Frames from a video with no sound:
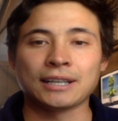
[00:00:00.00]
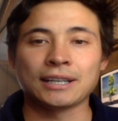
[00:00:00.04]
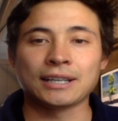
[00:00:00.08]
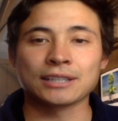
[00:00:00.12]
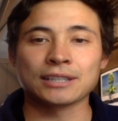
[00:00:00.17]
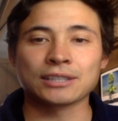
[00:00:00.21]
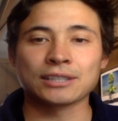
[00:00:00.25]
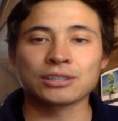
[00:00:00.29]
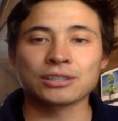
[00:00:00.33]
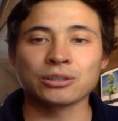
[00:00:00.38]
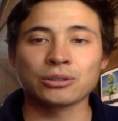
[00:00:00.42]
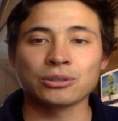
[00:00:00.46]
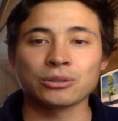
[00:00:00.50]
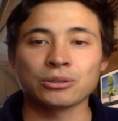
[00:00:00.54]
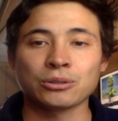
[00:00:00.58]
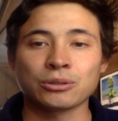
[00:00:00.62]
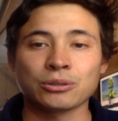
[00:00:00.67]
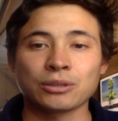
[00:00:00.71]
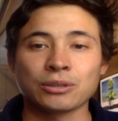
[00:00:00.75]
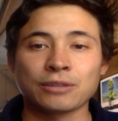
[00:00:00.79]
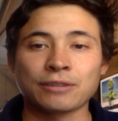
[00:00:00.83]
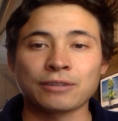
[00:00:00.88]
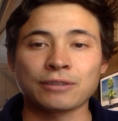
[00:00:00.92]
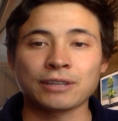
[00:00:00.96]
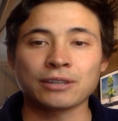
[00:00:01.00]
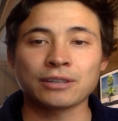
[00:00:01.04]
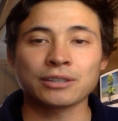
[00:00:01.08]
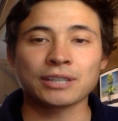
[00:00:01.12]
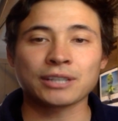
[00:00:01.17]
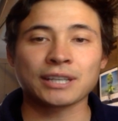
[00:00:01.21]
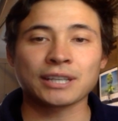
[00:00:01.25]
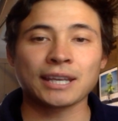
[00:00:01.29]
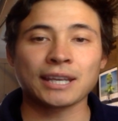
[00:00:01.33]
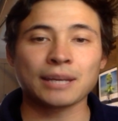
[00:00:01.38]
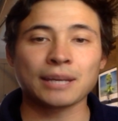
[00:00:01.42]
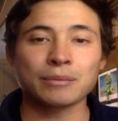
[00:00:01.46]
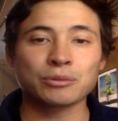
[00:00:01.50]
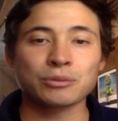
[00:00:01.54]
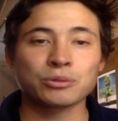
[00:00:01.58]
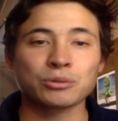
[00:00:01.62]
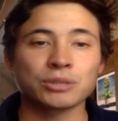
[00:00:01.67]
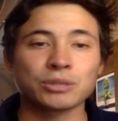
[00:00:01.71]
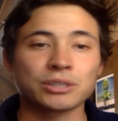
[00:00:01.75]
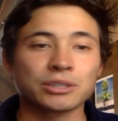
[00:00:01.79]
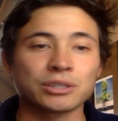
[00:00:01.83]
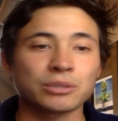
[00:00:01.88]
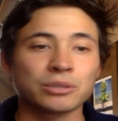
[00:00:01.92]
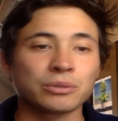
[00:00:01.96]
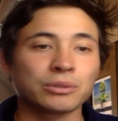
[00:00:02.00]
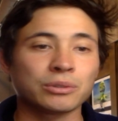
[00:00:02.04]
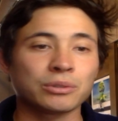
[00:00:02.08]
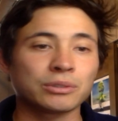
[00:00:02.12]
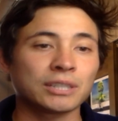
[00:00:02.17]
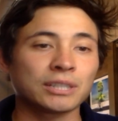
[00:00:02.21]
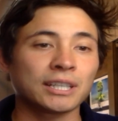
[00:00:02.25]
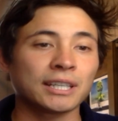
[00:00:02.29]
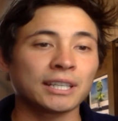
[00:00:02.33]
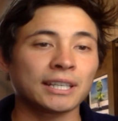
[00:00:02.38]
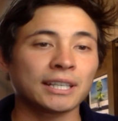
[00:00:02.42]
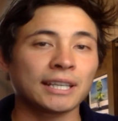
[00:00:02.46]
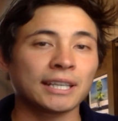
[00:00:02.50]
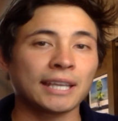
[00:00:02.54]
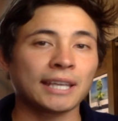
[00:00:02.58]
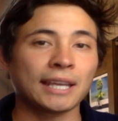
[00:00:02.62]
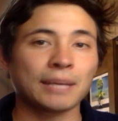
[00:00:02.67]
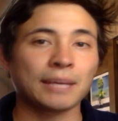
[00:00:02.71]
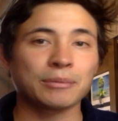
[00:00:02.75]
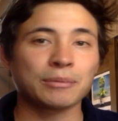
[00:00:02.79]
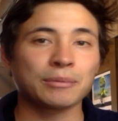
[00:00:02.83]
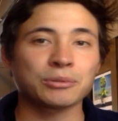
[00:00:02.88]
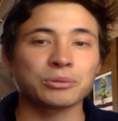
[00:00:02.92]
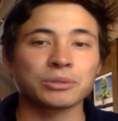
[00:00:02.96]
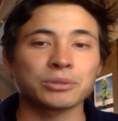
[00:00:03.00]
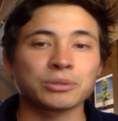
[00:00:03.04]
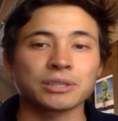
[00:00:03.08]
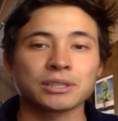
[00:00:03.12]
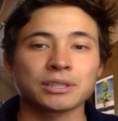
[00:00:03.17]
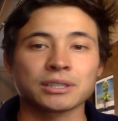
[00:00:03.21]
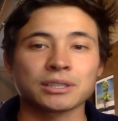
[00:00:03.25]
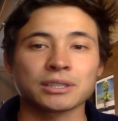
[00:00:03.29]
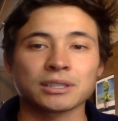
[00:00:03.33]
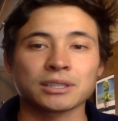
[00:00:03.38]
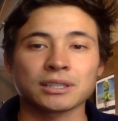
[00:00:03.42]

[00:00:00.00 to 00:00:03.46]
So if I go to Camtwist, so to get Camtwist,